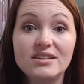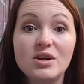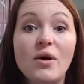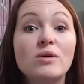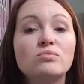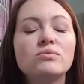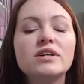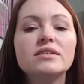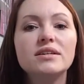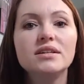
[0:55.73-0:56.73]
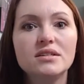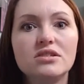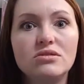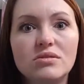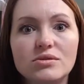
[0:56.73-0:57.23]
I really need to
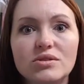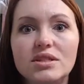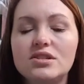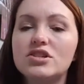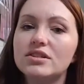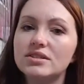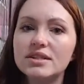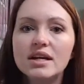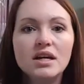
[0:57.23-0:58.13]
do those dishes,